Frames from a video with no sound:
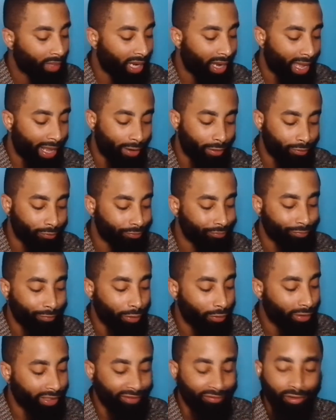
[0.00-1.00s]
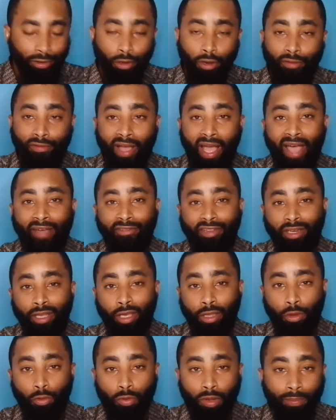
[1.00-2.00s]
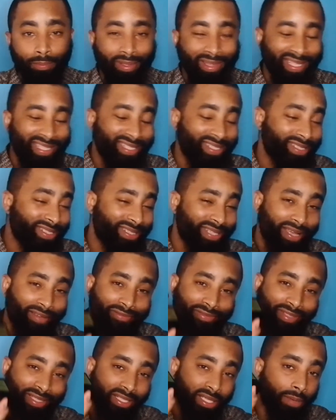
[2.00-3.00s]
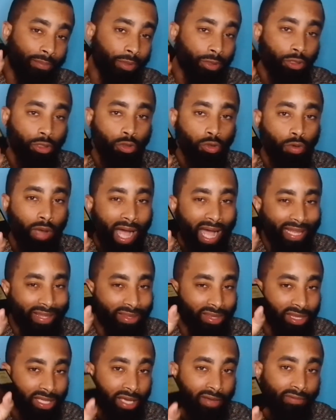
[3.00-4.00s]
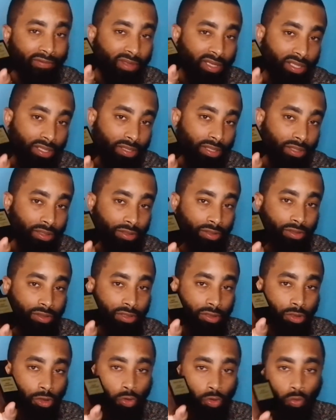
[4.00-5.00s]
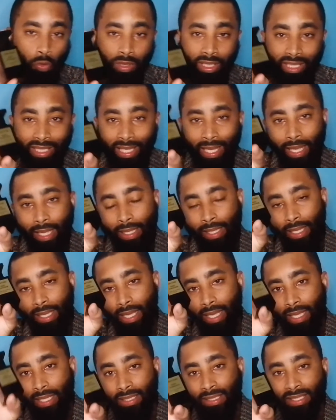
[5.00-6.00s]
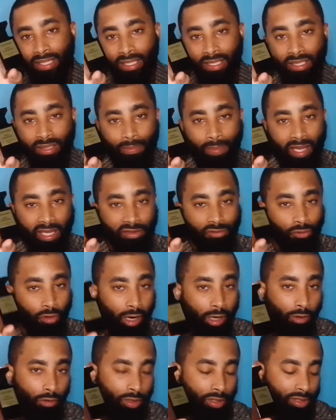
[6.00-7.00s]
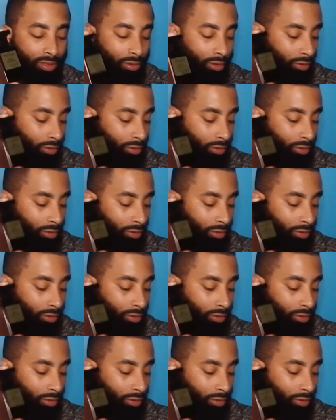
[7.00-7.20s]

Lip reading: I don't even know if I have another one, but this is definitely number 2. I love this. This is a sweet incense-based fragrance.